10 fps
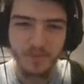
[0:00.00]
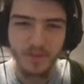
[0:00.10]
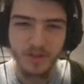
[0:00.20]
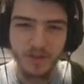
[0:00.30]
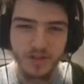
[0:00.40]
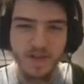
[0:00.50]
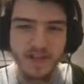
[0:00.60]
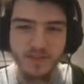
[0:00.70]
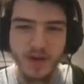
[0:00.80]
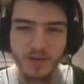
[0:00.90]
so yeah,
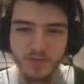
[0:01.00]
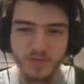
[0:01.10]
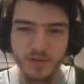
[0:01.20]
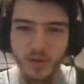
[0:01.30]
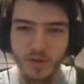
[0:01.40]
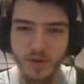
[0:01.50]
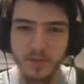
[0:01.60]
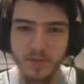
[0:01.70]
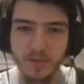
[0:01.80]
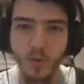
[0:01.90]
that's why I was really worried about
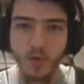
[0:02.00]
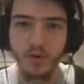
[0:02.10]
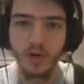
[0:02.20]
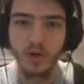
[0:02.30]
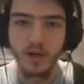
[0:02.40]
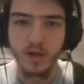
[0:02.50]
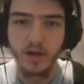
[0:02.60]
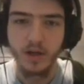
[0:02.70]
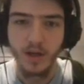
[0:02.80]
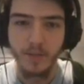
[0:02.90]
the portal.
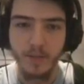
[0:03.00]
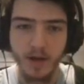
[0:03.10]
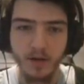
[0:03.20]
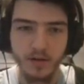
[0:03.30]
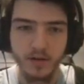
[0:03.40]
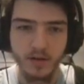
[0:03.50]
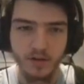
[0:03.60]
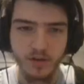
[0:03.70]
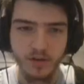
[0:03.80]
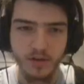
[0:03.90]
Hey, pal.
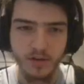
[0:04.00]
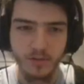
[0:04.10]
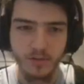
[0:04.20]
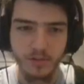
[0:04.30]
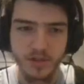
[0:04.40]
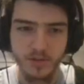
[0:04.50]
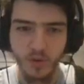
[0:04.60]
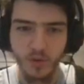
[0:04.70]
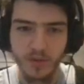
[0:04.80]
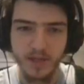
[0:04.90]
Please don't
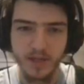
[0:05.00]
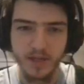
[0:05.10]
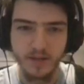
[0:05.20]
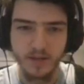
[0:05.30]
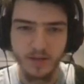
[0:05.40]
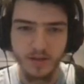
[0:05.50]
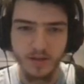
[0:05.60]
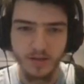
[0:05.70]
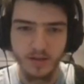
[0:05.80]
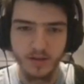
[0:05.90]
hurt me.
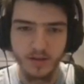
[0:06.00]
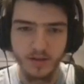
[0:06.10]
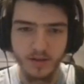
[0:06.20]
Okay.